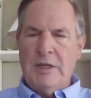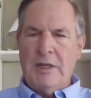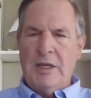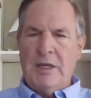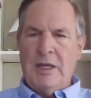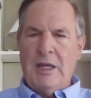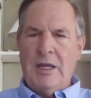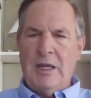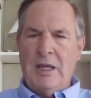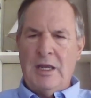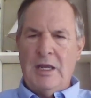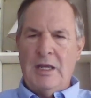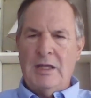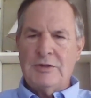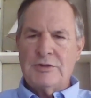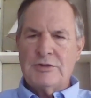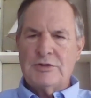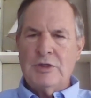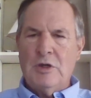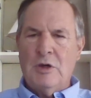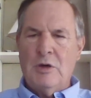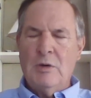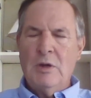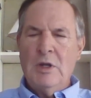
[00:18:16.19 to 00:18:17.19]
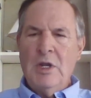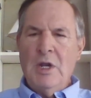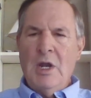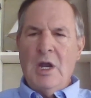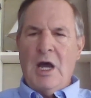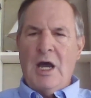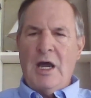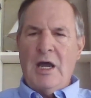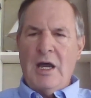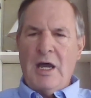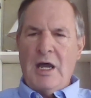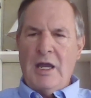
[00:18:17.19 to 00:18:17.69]
And so
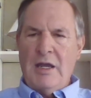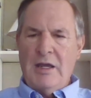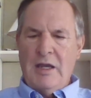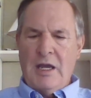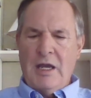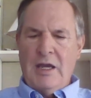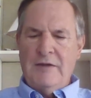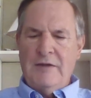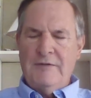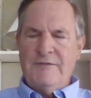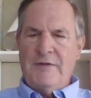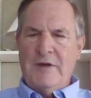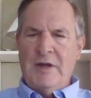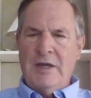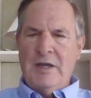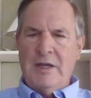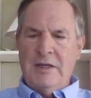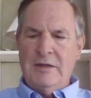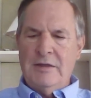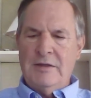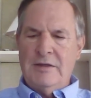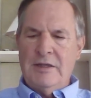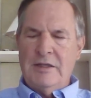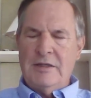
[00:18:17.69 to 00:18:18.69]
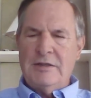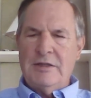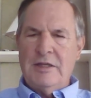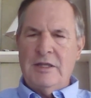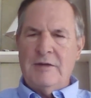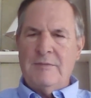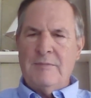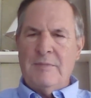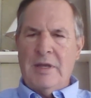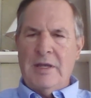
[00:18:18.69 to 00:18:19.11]
I find that